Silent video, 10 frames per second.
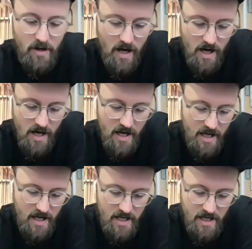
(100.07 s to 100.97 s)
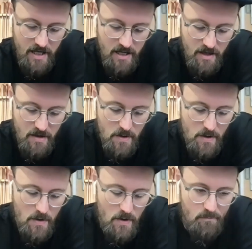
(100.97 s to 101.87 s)
I
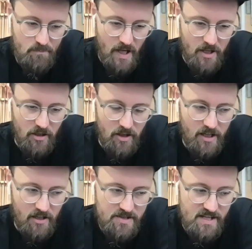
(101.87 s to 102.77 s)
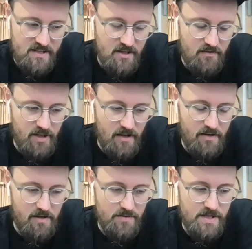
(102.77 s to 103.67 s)
contacted Irvin, I
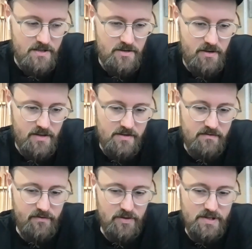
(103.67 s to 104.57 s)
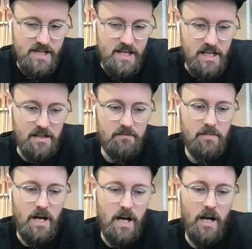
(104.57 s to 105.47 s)
think it was in
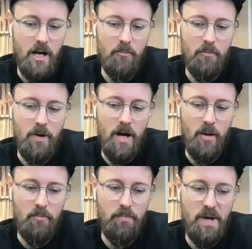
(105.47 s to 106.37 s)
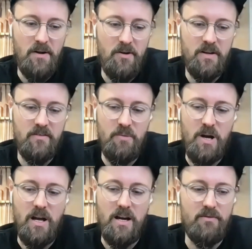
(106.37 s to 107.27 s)
2014, at a period of
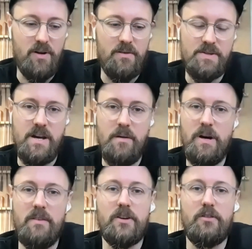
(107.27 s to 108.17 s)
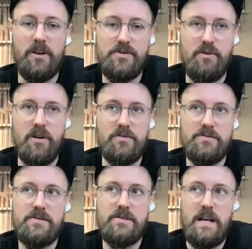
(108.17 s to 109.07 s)
my life when I was at a bit of a
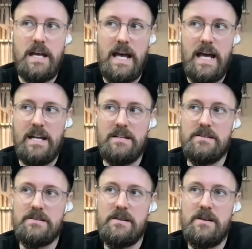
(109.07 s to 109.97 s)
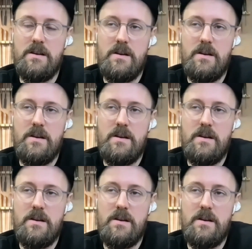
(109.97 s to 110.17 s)
crossroads and